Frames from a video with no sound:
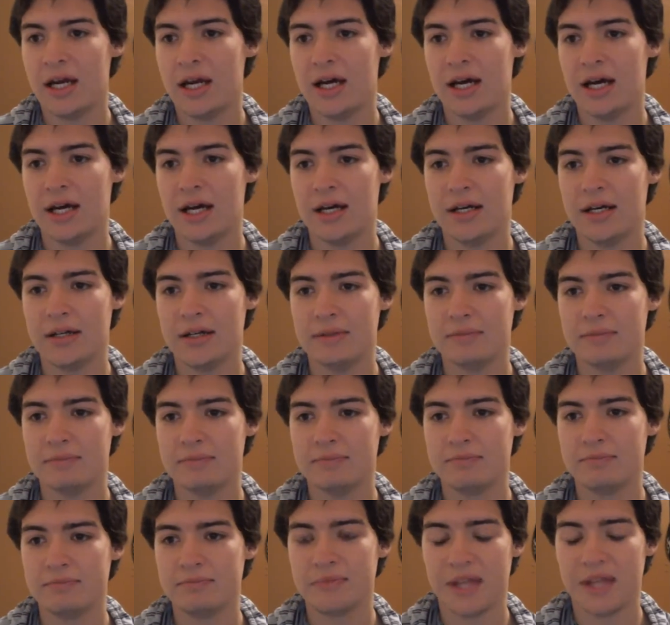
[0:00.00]

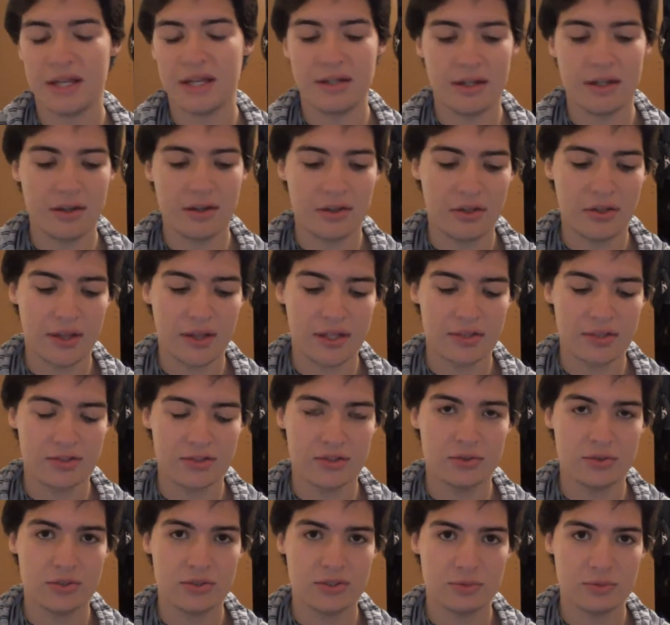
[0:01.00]
Another thing
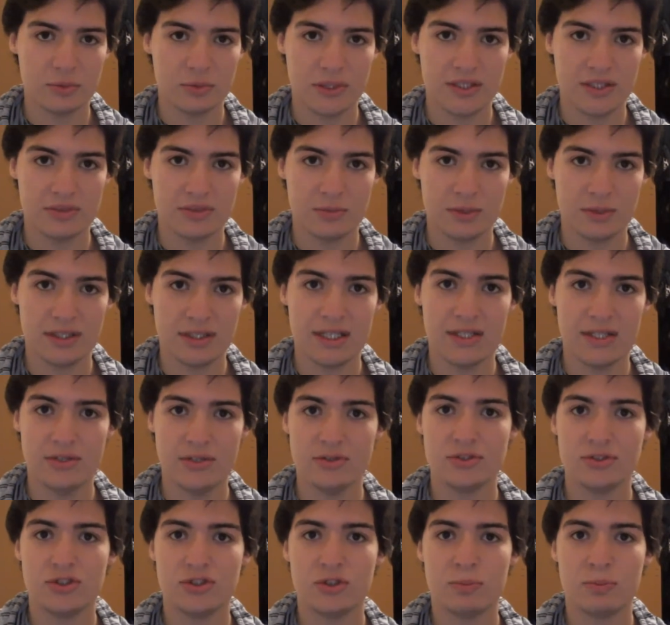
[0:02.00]
too is when they
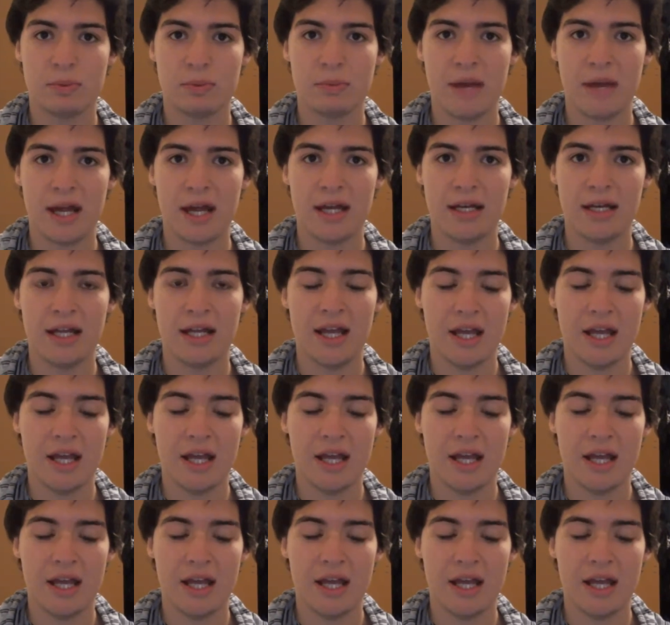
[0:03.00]
use Superman,